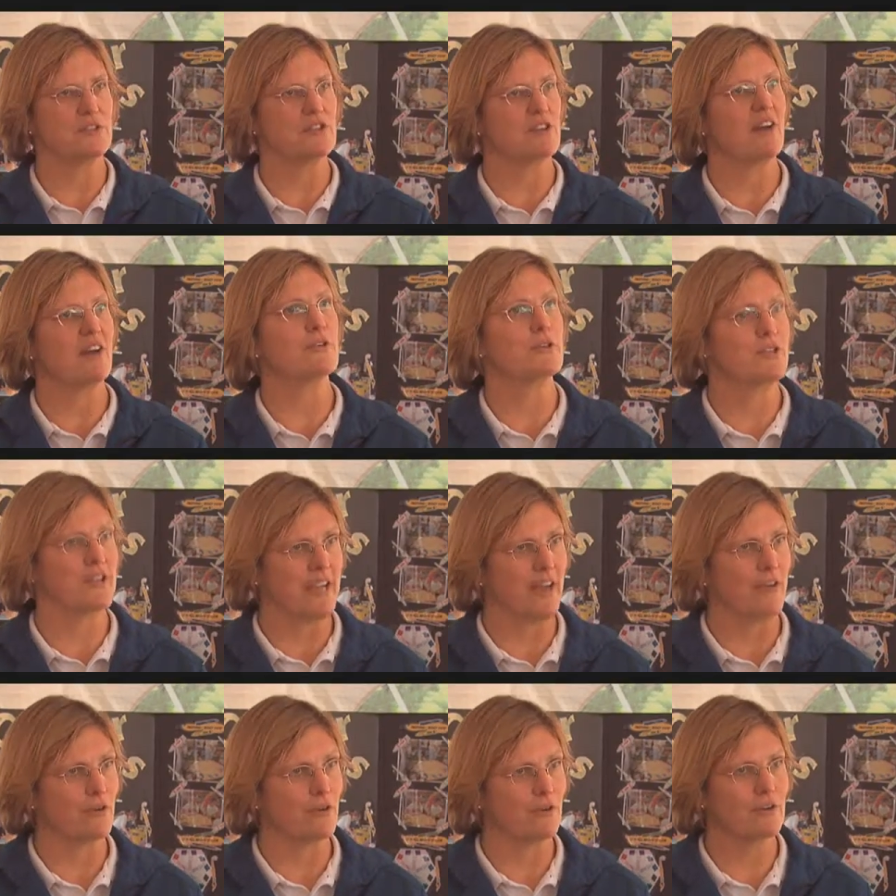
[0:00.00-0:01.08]
discover
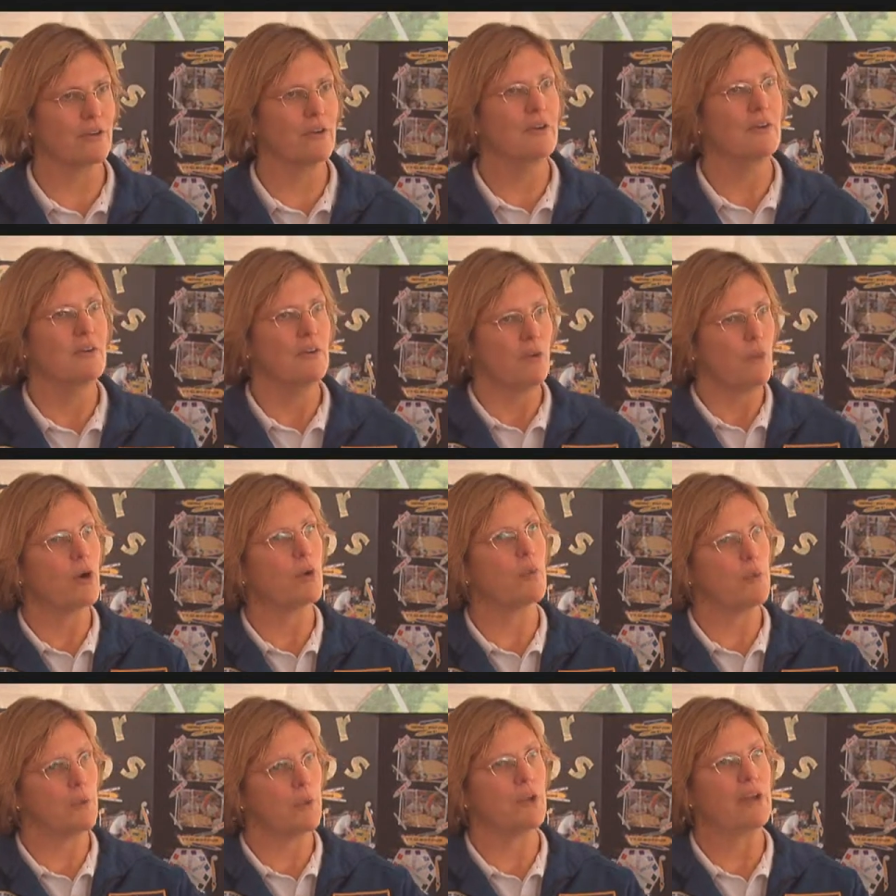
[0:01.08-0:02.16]
together where we
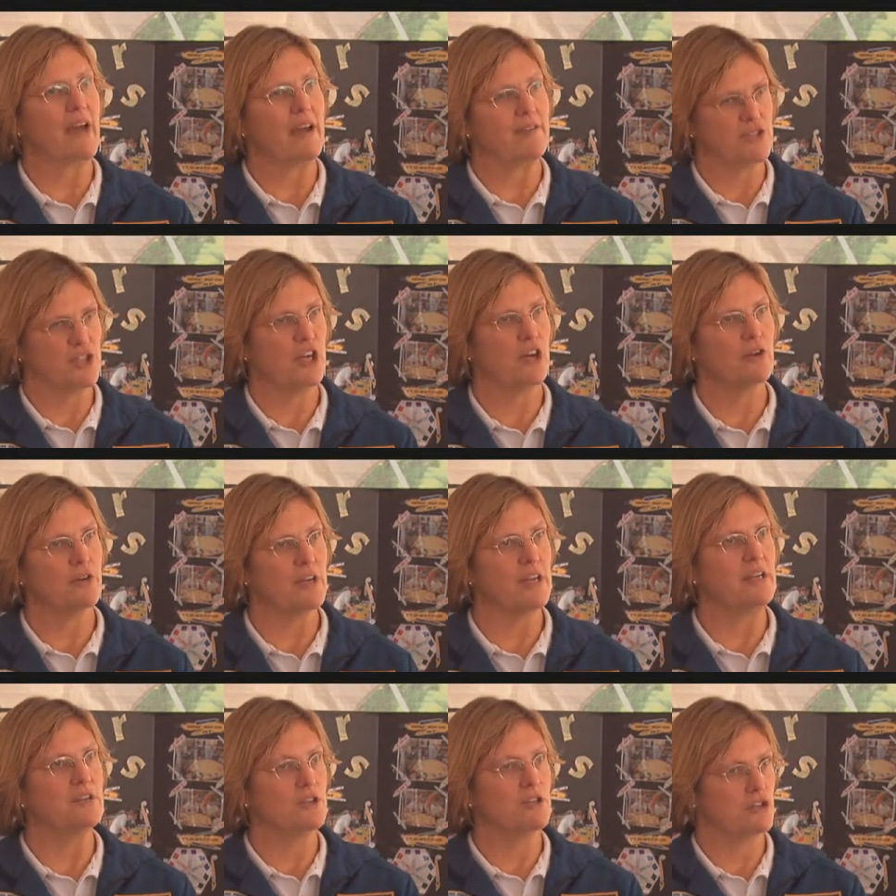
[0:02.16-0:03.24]
really have shared
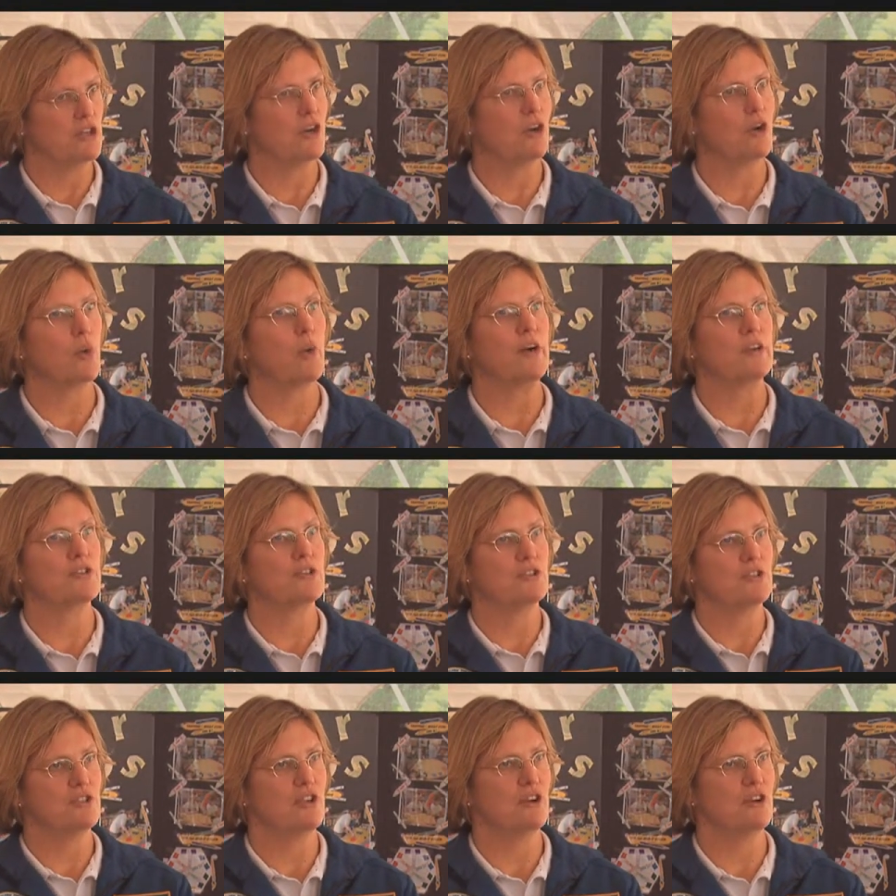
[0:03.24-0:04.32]
needs, shared
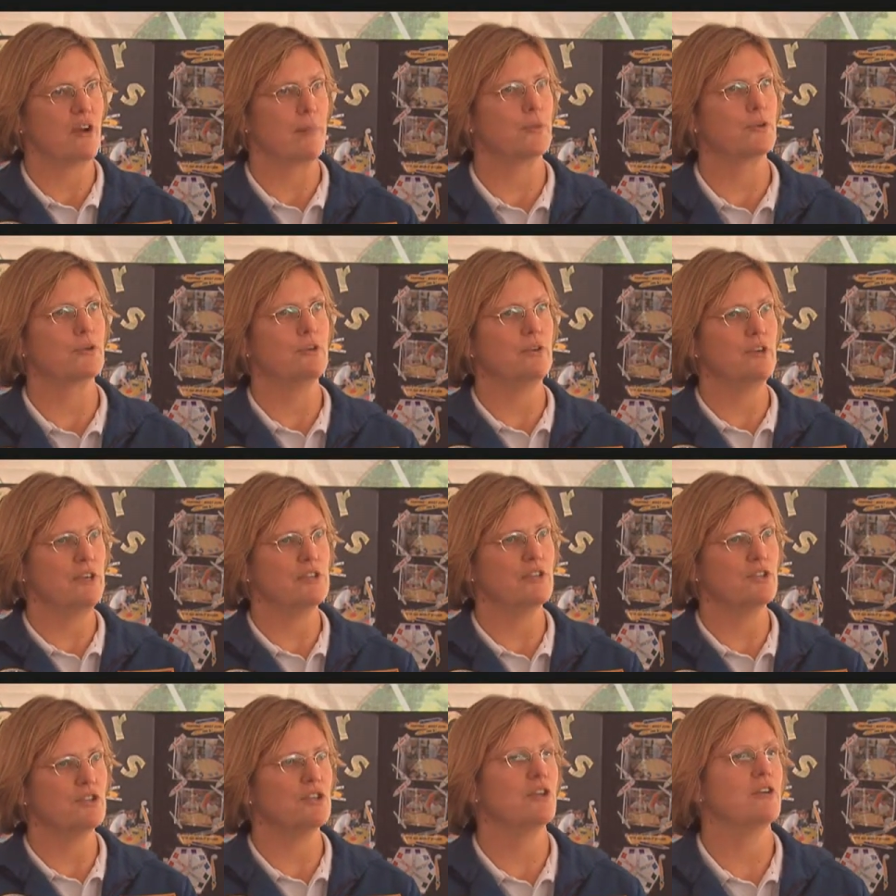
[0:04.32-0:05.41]
questions, shared opportunities,
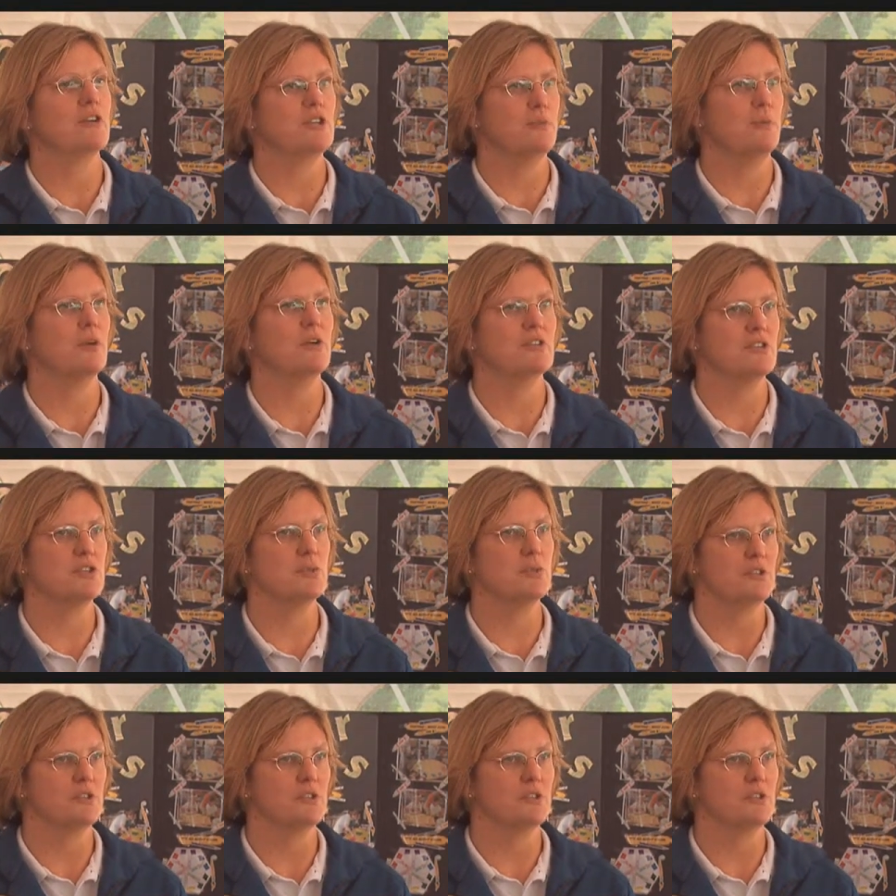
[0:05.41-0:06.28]
and shared experiences with